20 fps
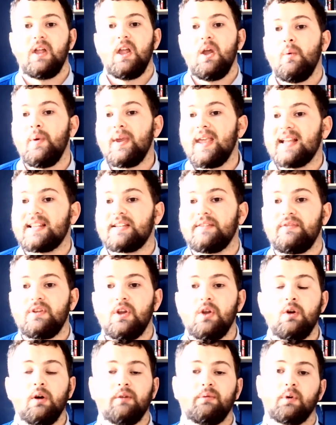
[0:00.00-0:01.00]
We get a
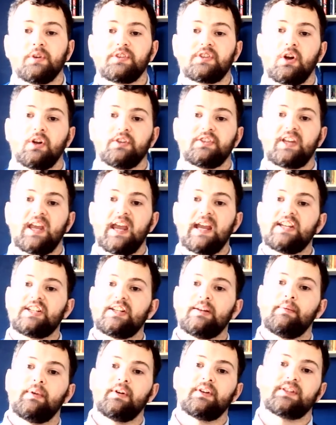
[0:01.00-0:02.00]
view of what God's
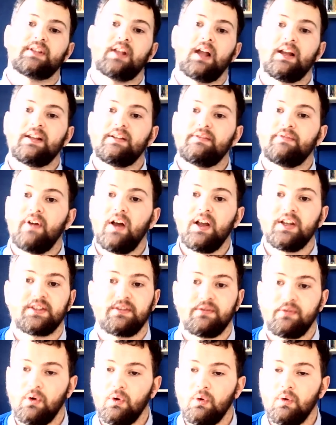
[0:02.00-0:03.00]
kingship looks like, first
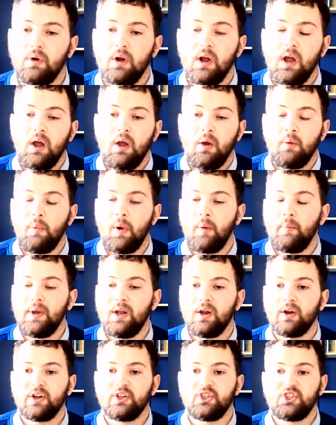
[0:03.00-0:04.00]
of all, when we
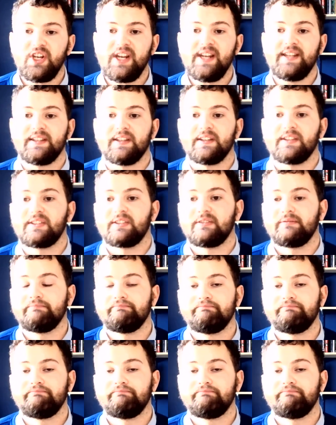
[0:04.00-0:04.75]
look at Jesus,